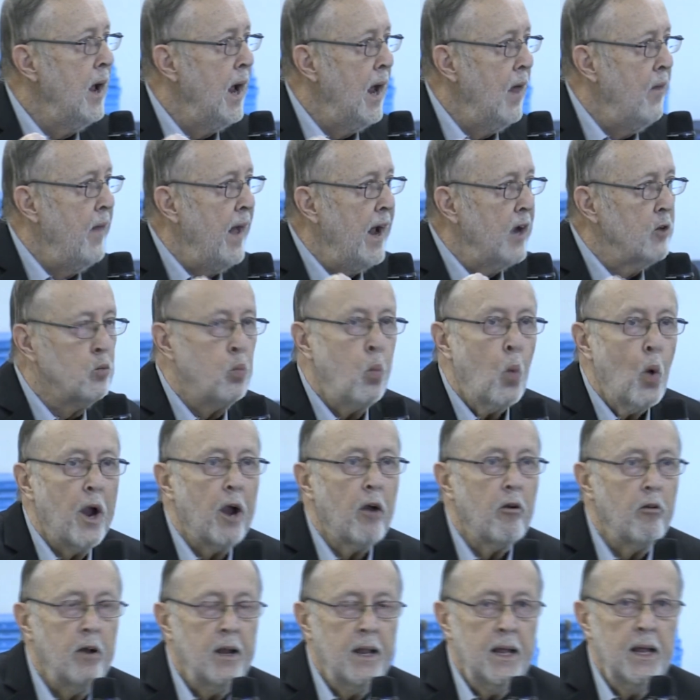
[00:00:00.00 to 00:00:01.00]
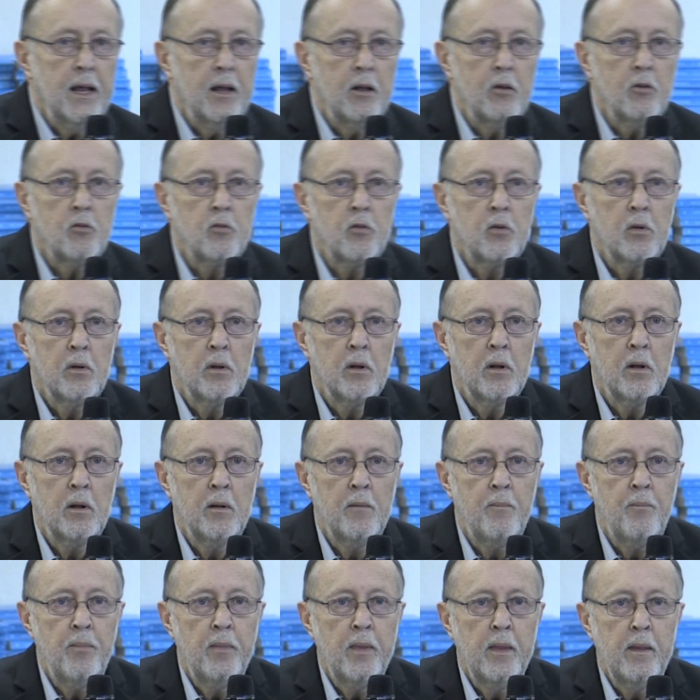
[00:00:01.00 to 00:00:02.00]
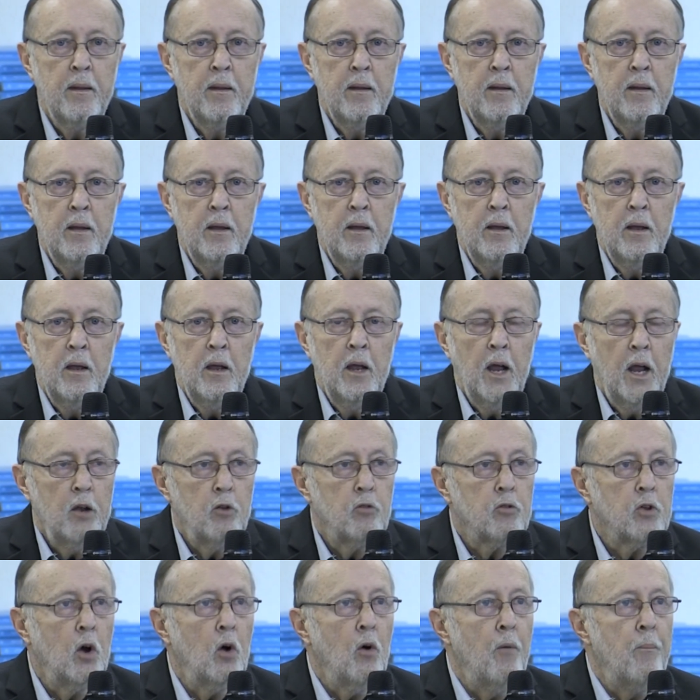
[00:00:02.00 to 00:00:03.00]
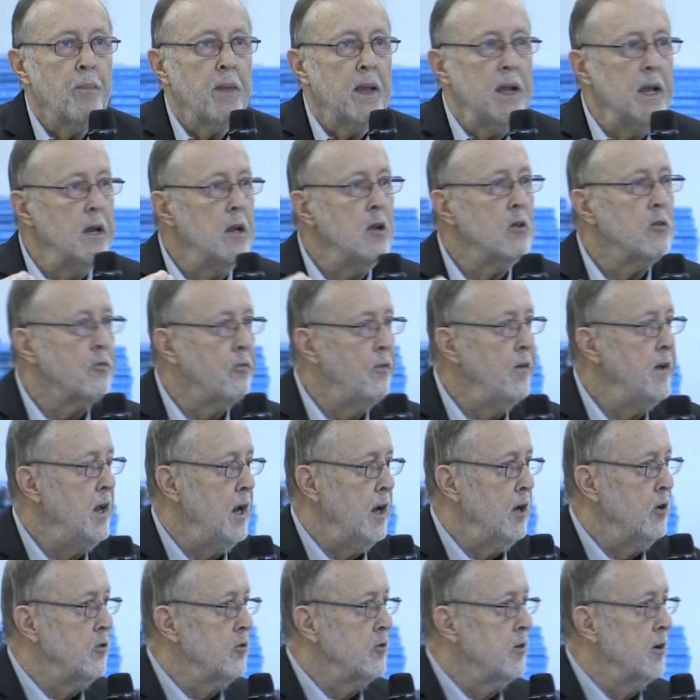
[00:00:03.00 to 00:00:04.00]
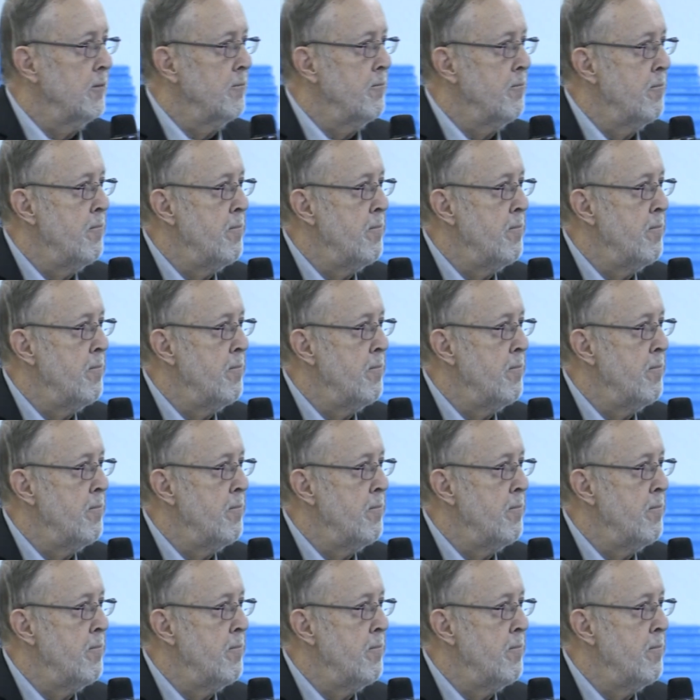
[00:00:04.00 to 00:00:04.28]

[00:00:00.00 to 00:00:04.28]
and that's where it is? And so it is finished.